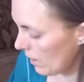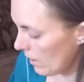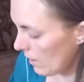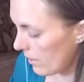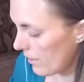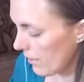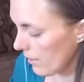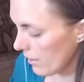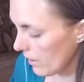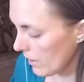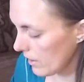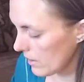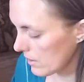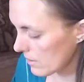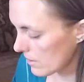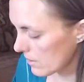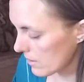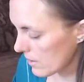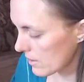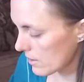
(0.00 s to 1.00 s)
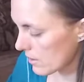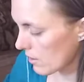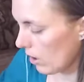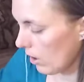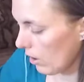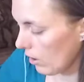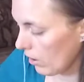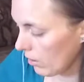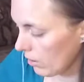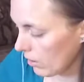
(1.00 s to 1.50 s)
there is this
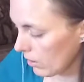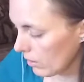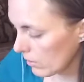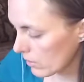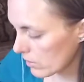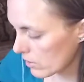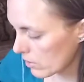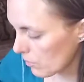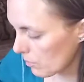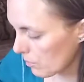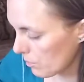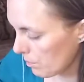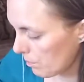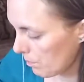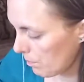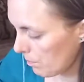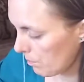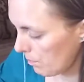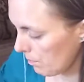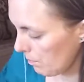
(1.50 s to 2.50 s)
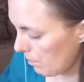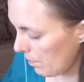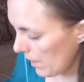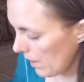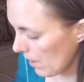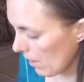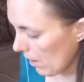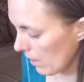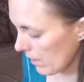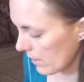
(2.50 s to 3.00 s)
call to
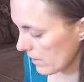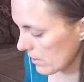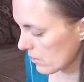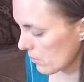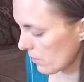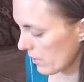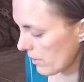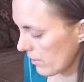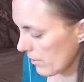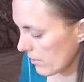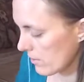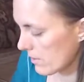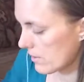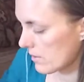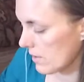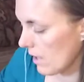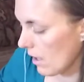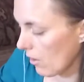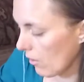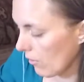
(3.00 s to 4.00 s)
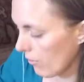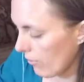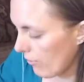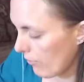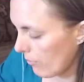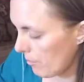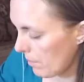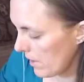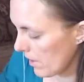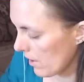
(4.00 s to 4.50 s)
be honest with
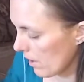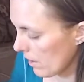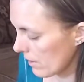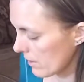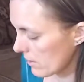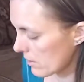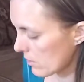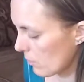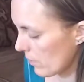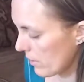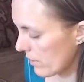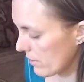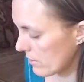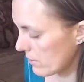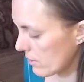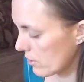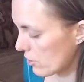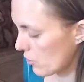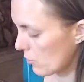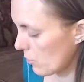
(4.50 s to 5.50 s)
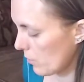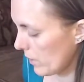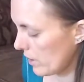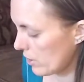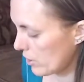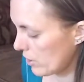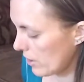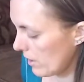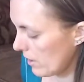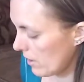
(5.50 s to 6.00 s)
yourself, be honest with a
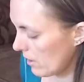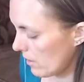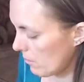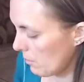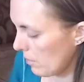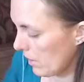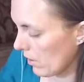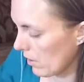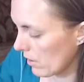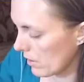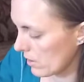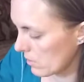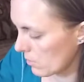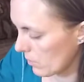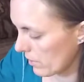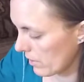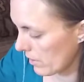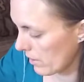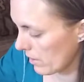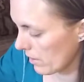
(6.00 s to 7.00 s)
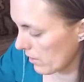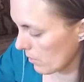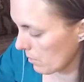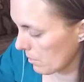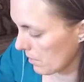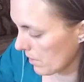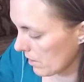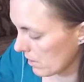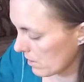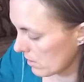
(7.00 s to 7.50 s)
situation, be honest with another
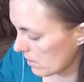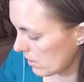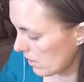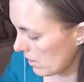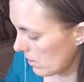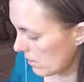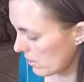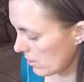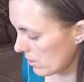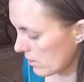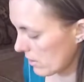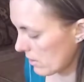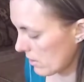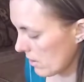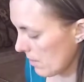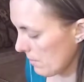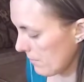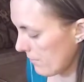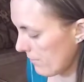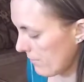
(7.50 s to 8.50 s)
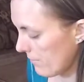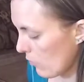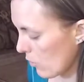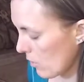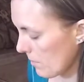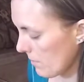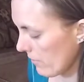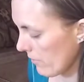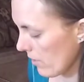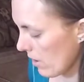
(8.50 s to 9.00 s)
person, just some
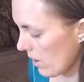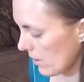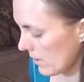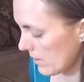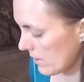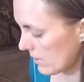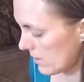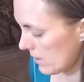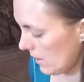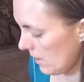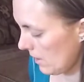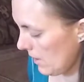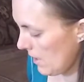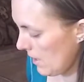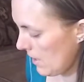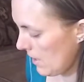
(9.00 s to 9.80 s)
form of honesty